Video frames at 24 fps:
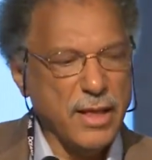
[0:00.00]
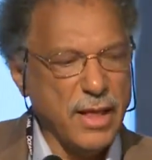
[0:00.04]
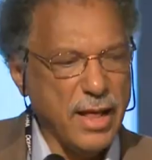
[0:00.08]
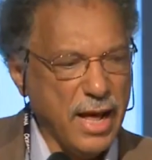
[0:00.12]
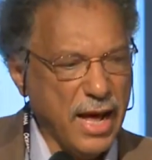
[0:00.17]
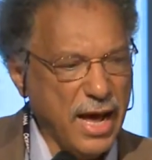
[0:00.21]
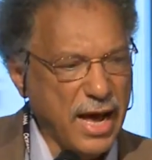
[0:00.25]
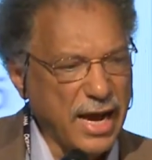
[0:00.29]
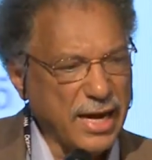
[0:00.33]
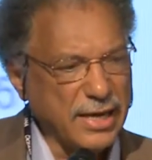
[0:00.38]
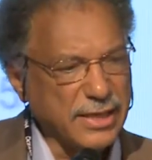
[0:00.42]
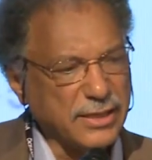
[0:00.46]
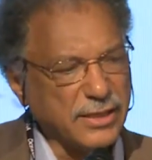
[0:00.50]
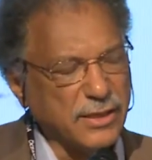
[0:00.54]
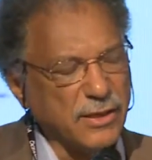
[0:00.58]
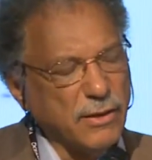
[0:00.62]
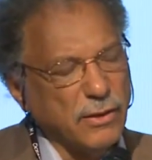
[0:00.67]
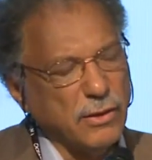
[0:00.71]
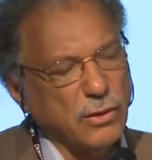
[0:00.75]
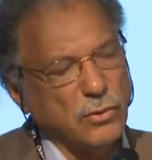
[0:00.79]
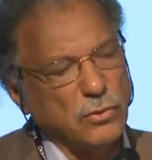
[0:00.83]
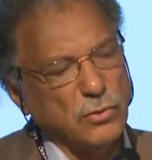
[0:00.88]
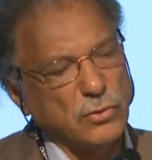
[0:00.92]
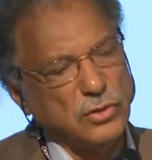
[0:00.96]
And
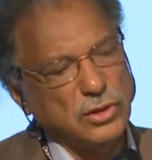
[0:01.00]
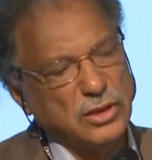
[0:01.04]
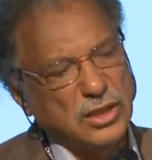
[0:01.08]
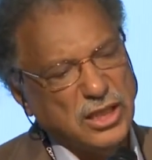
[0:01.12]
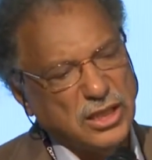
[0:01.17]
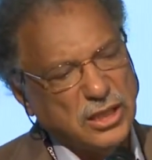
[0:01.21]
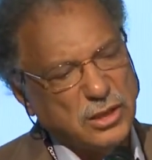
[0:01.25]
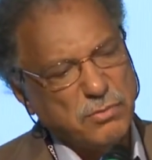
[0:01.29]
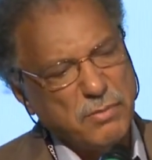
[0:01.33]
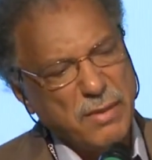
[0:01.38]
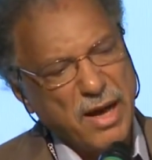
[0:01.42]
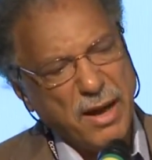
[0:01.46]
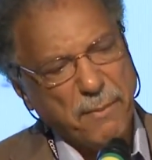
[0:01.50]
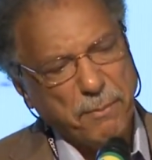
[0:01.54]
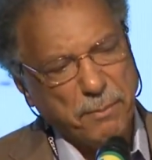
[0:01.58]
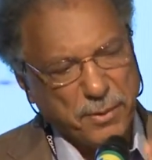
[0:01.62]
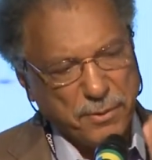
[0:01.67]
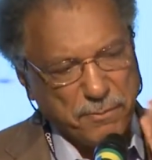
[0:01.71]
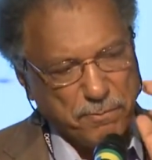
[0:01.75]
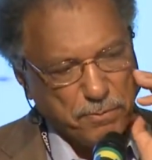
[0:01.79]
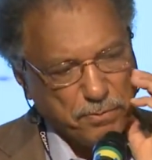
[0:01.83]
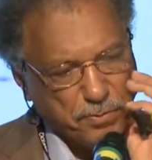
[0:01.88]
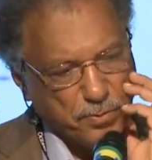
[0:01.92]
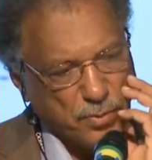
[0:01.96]
this map
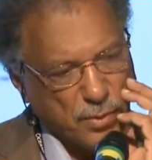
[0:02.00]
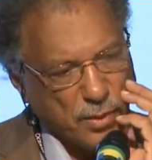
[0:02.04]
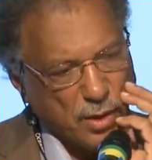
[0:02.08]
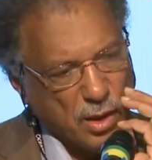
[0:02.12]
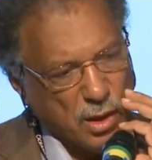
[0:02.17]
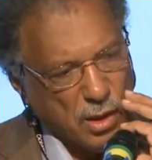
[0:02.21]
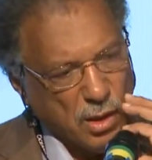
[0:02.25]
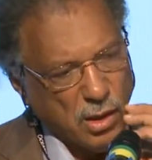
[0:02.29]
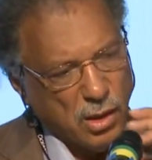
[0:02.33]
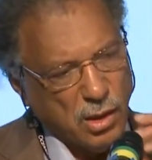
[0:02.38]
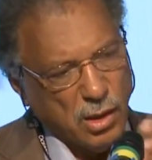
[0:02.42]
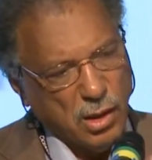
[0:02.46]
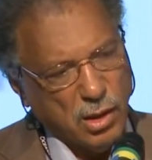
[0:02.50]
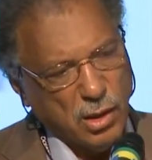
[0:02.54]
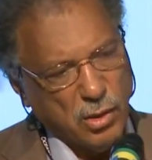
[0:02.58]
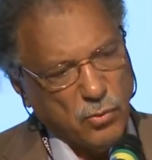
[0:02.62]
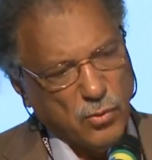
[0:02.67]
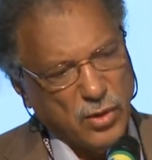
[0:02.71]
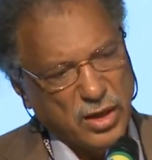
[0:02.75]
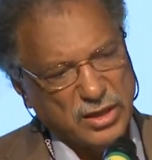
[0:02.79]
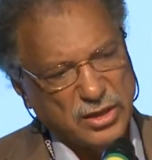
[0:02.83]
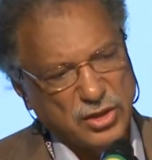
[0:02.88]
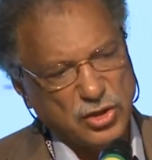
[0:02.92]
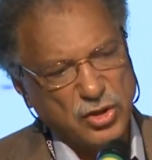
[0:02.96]

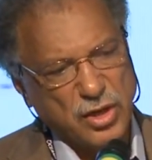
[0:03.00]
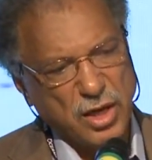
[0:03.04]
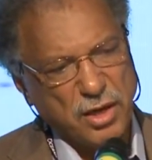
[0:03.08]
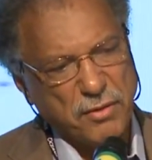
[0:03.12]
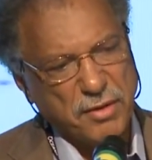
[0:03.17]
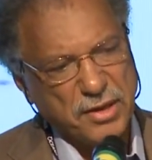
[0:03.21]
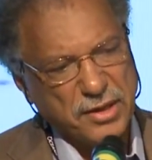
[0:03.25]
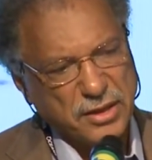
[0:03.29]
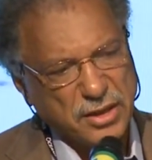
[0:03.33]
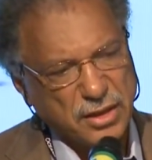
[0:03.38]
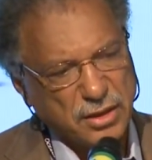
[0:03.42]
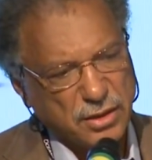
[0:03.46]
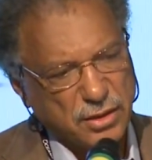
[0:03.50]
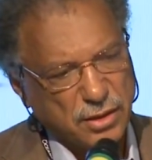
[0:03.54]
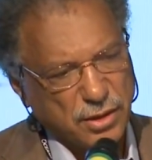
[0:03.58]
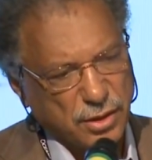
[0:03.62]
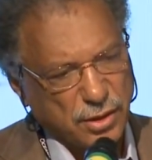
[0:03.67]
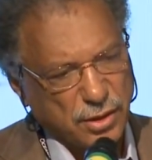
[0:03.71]
was generated,